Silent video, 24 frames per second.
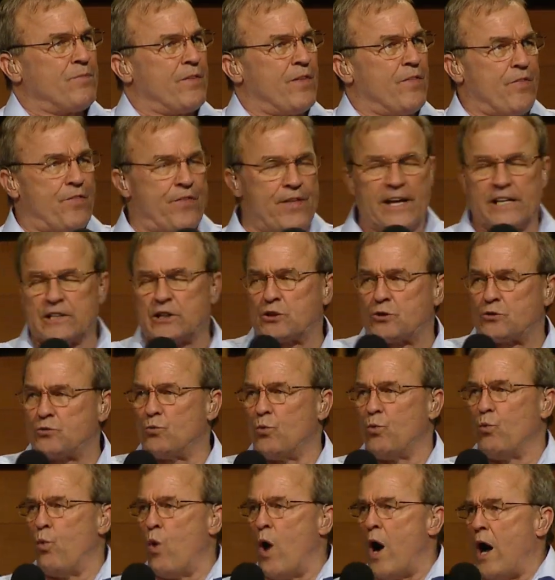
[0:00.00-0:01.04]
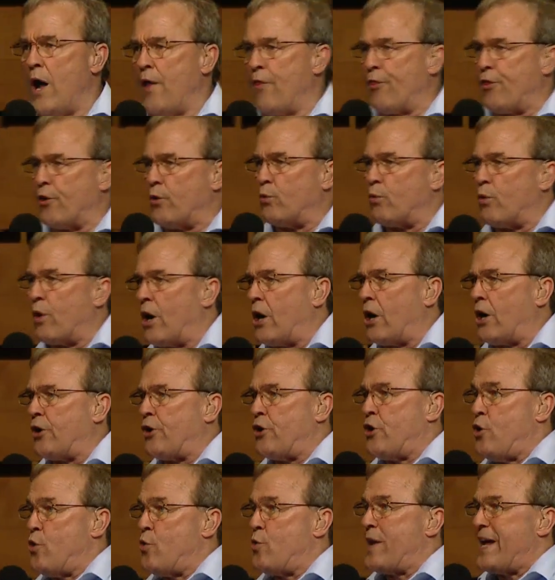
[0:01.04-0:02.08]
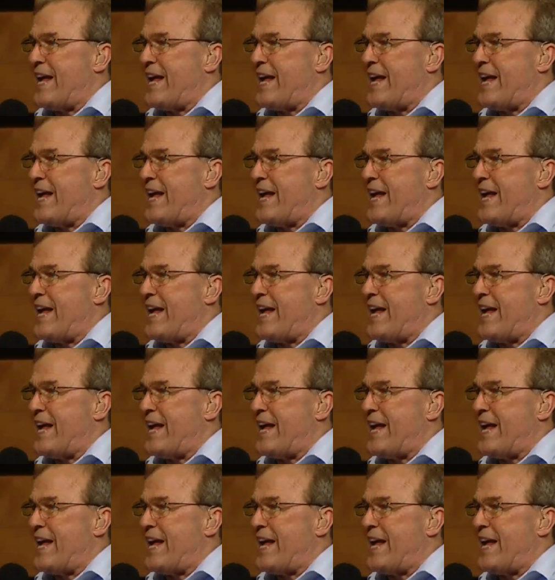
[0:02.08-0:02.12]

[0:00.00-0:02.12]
this one, the Word who